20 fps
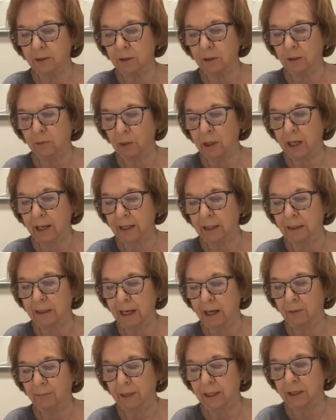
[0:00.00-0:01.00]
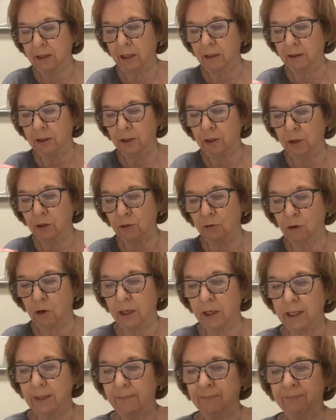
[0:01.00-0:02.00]
This way I allow my color to
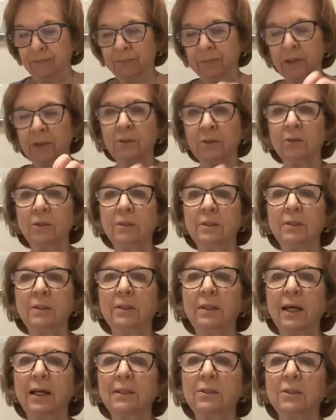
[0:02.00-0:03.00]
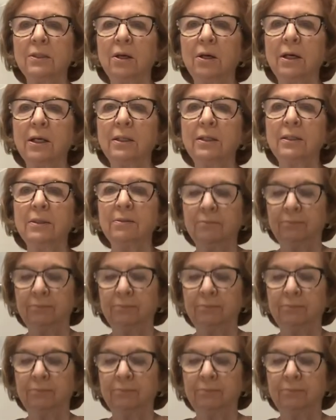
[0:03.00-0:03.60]
dry. So I did that side.